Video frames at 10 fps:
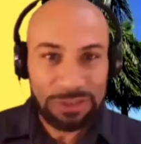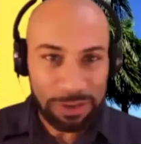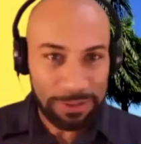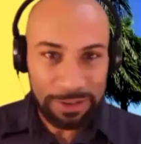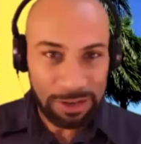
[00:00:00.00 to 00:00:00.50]

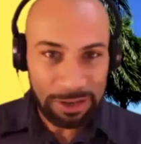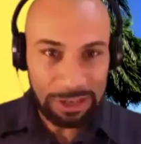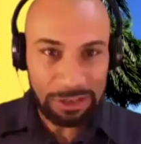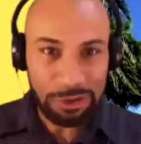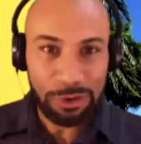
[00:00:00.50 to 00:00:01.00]
there
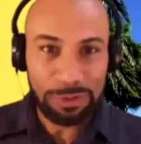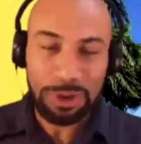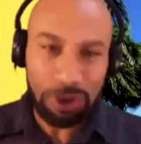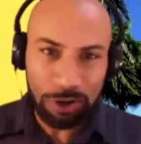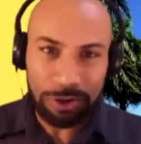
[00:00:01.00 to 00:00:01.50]
in Yoruba,
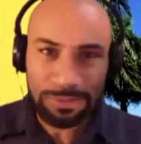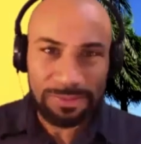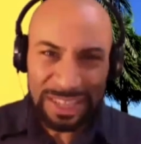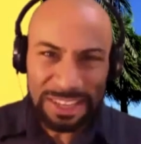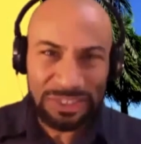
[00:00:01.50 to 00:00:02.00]
or
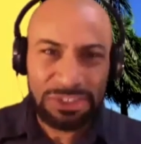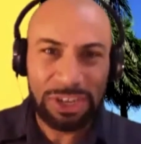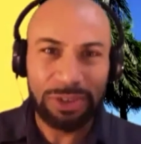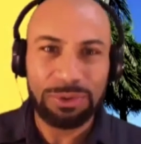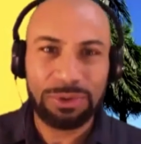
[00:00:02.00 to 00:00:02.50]
in
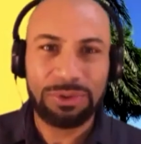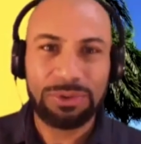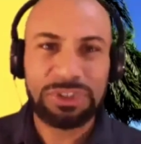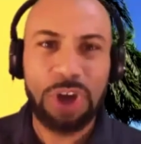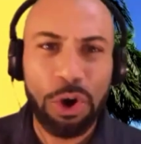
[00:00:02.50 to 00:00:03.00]
general,
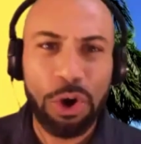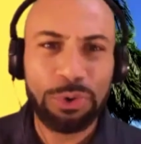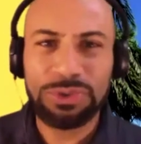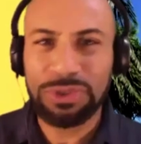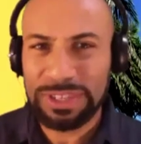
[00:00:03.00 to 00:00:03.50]

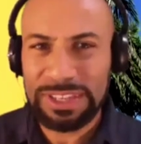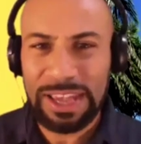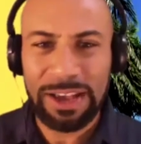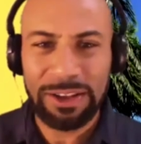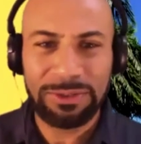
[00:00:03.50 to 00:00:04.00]
tones or
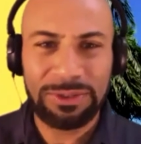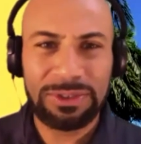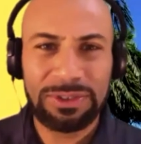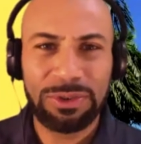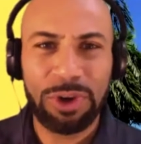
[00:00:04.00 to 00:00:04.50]
sounds?
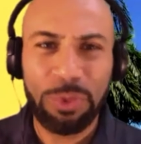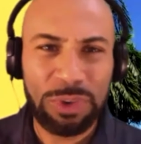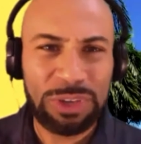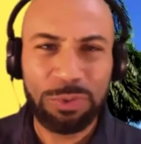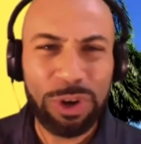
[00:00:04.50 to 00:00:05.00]

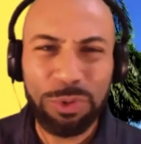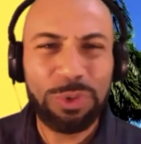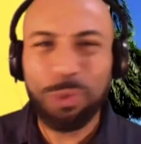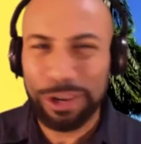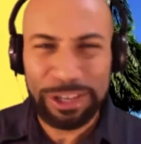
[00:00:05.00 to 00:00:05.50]
What are we
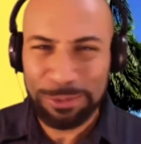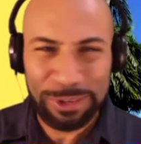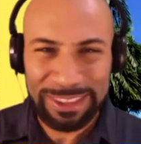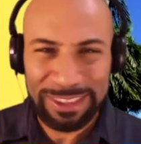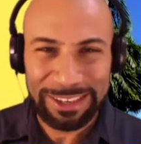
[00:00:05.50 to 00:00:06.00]
working
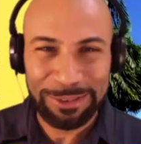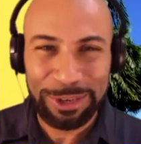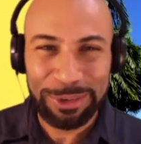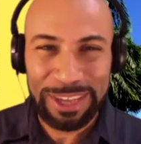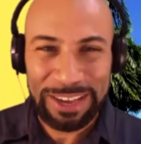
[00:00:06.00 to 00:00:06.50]
with here? What do
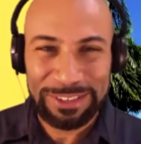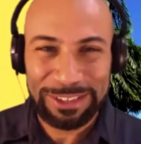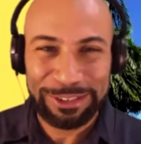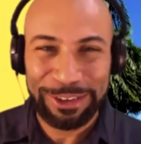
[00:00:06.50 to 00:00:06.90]
we have to do?